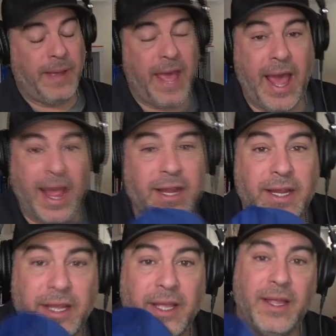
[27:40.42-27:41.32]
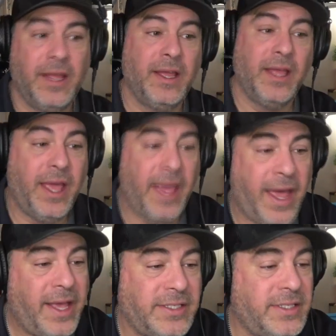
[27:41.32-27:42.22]
back
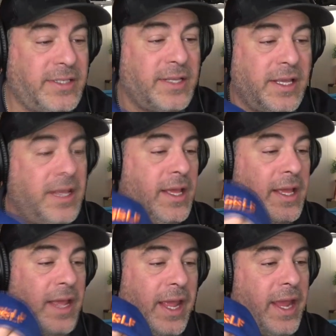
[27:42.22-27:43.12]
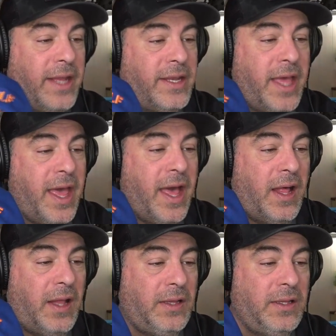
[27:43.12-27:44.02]
S and
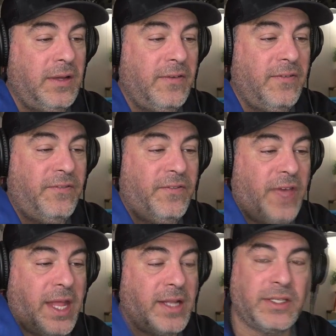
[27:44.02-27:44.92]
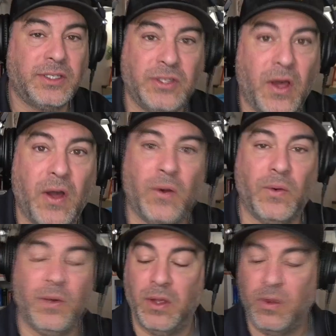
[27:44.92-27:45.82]
L fit.
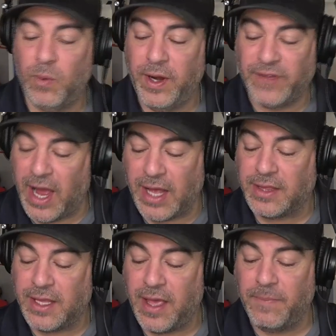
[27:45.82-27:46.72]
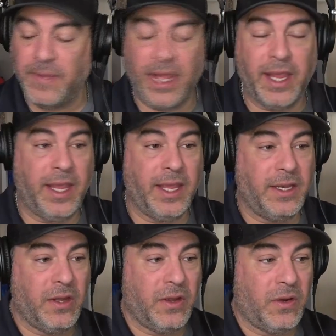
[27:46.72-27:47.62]
So we've got them
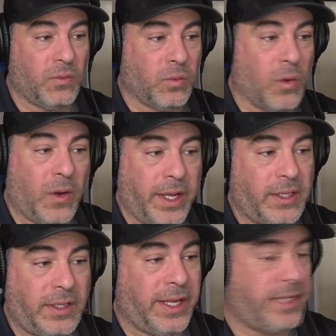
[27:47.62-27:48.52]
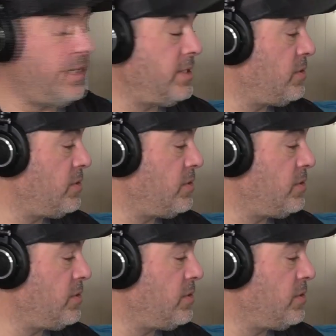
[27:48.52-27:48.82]
in royal, like this